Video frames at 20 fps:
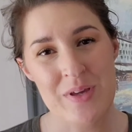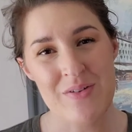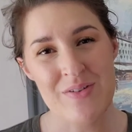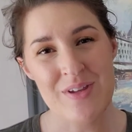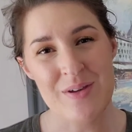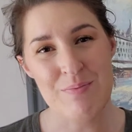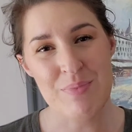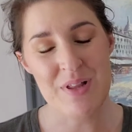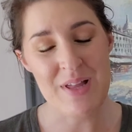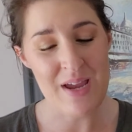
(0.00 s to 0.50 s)

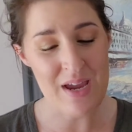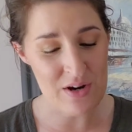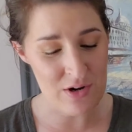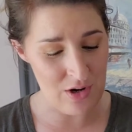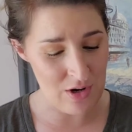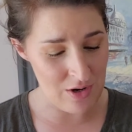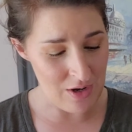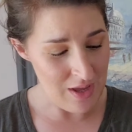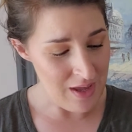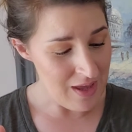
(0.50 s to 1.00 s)
weekly
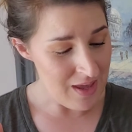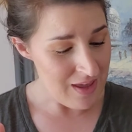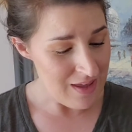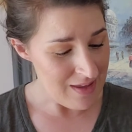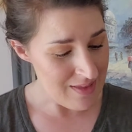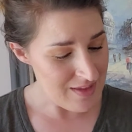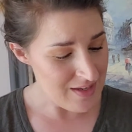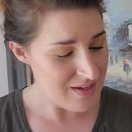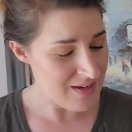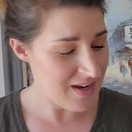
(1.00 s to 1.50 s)
planner.
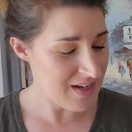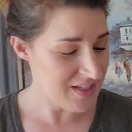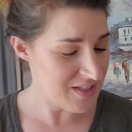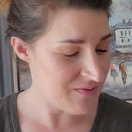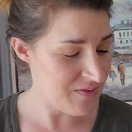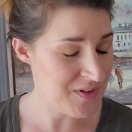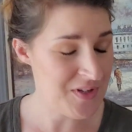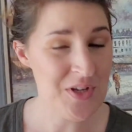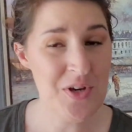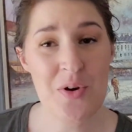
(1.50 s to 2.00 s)
In the
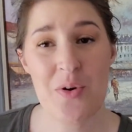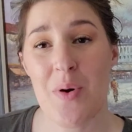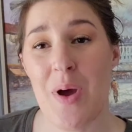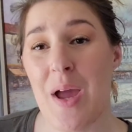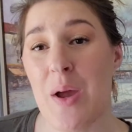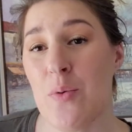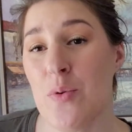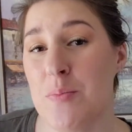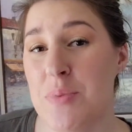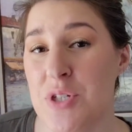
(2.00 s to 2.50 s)
next video,
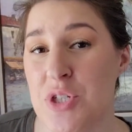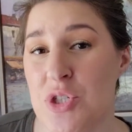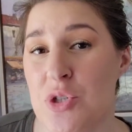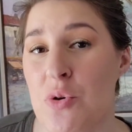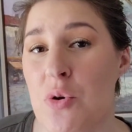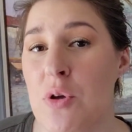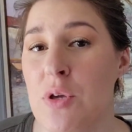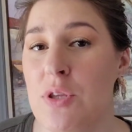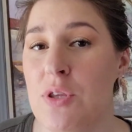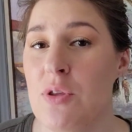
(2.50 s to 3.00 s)
I will be
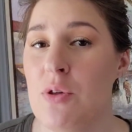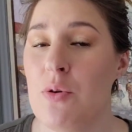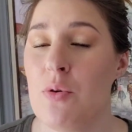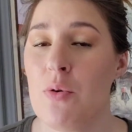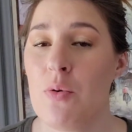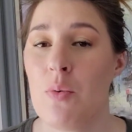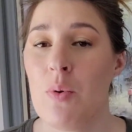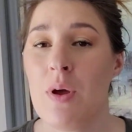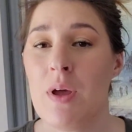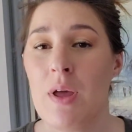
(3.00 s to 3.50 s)
showing
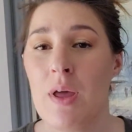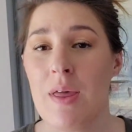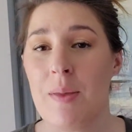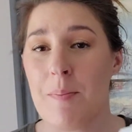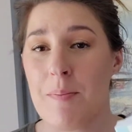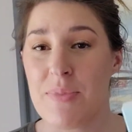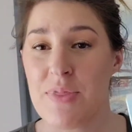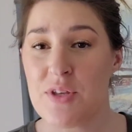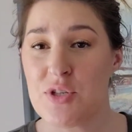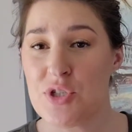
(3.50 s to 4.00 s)
you
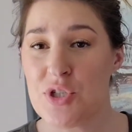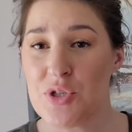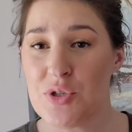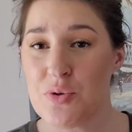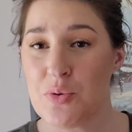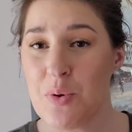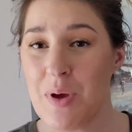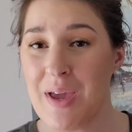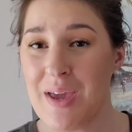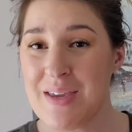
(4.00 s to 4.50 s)
the
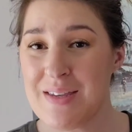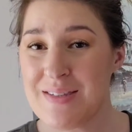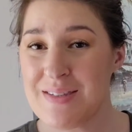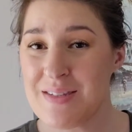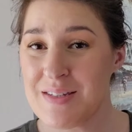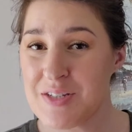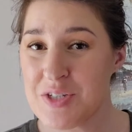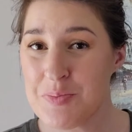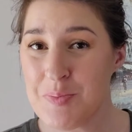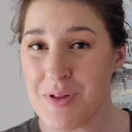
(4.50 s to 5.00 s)
2
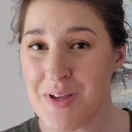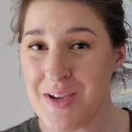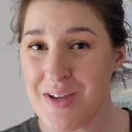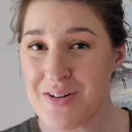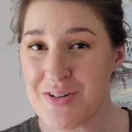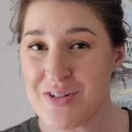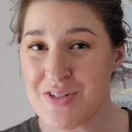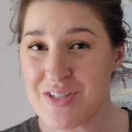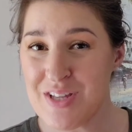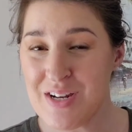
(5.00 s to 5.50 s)
A6
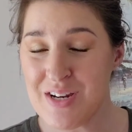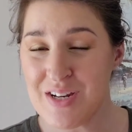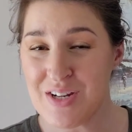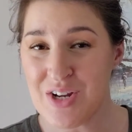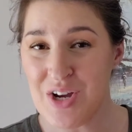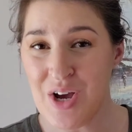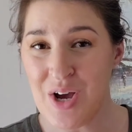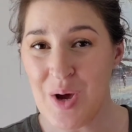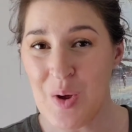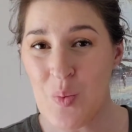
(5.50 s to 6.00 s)
planners that I
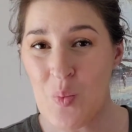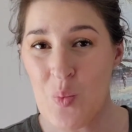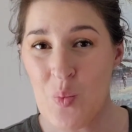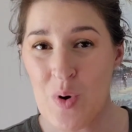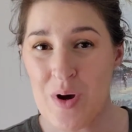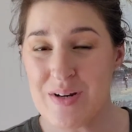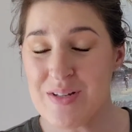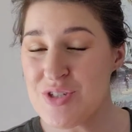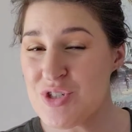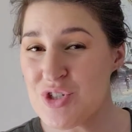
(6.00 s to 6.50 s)
got.
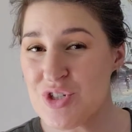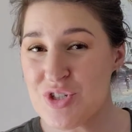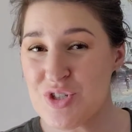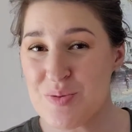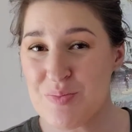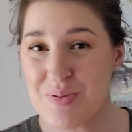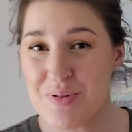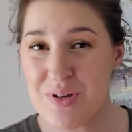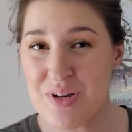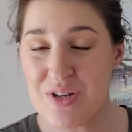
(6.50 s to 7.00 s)
One is
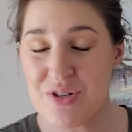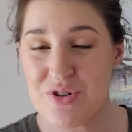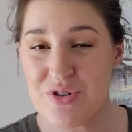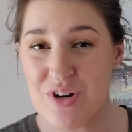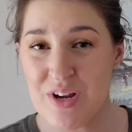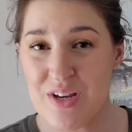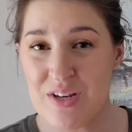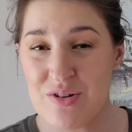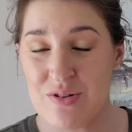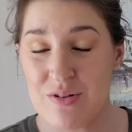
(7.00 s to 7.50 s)
just a plain
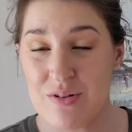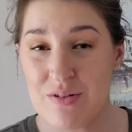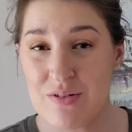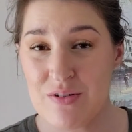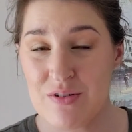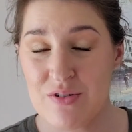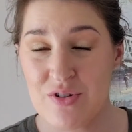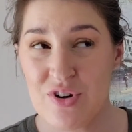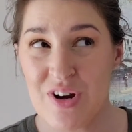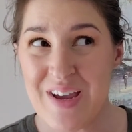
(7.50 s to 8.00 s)

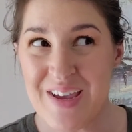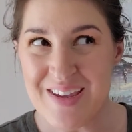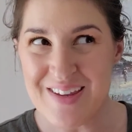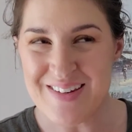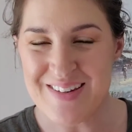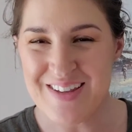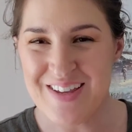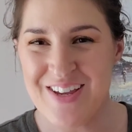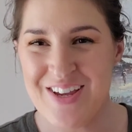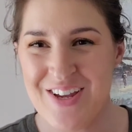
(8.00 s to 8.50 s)

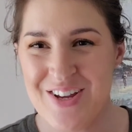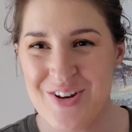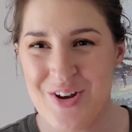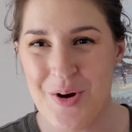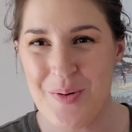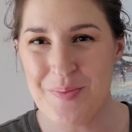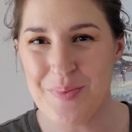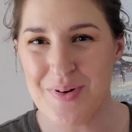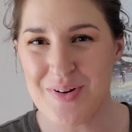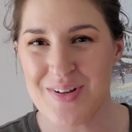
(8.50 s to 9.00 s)
grid
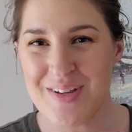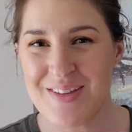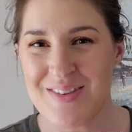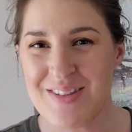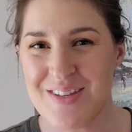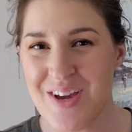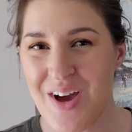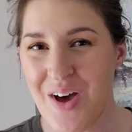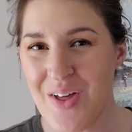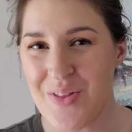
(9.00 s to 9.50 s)
notebook,
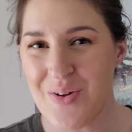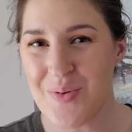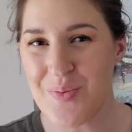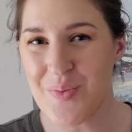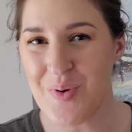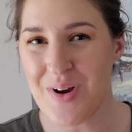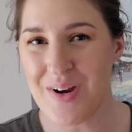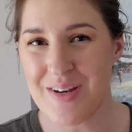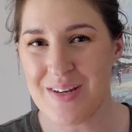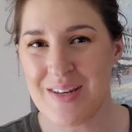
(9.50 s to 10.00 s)
and the other
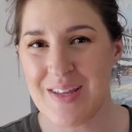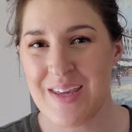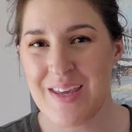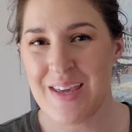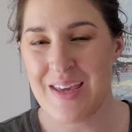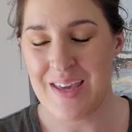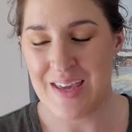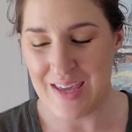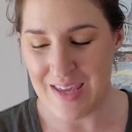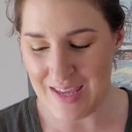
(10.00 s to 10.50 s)

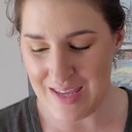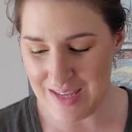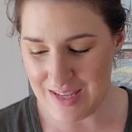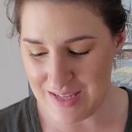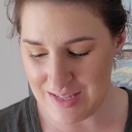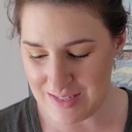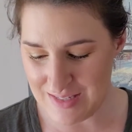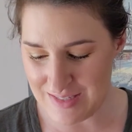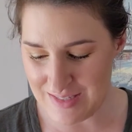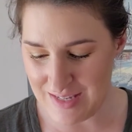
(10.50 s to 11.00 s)
one
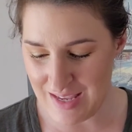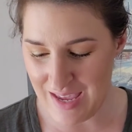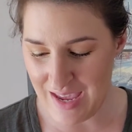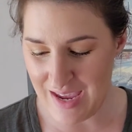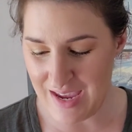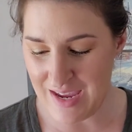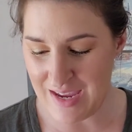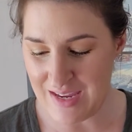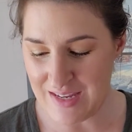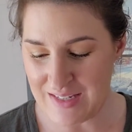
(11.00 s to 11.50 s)
is
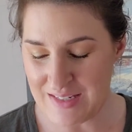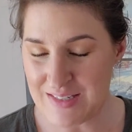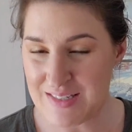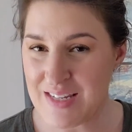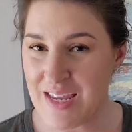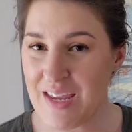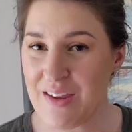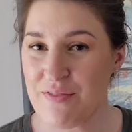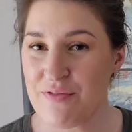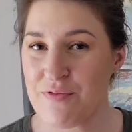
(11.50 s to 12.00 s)
a
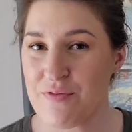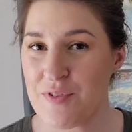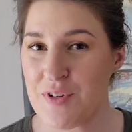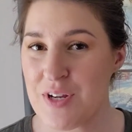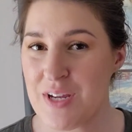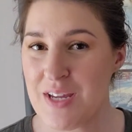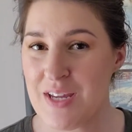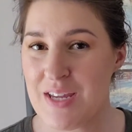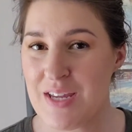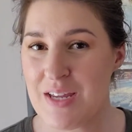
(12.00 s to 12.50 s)

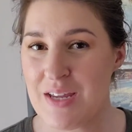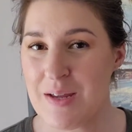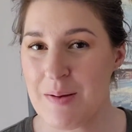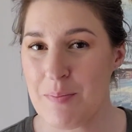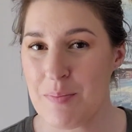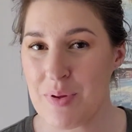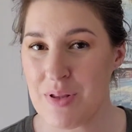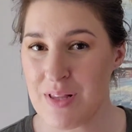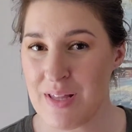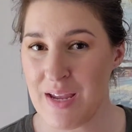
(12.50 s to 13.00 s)
day-free
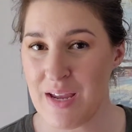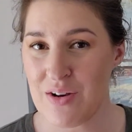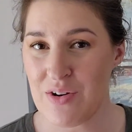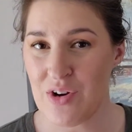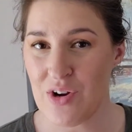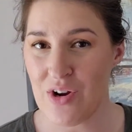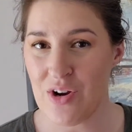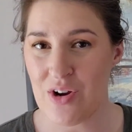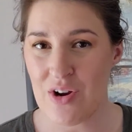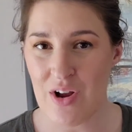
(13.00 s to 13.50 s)

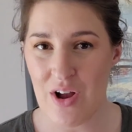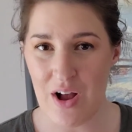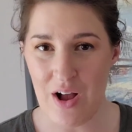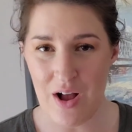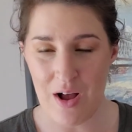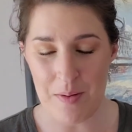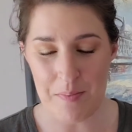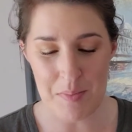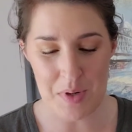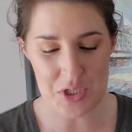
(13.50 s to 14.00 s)
planner,
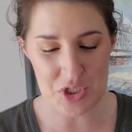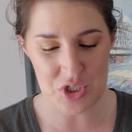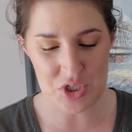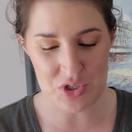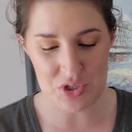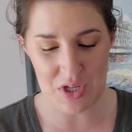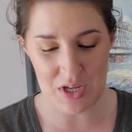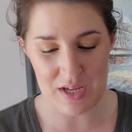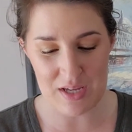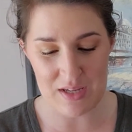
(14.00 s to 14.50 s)

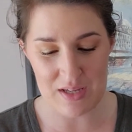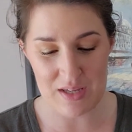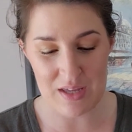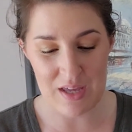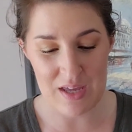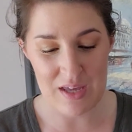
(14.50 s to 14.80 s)
much like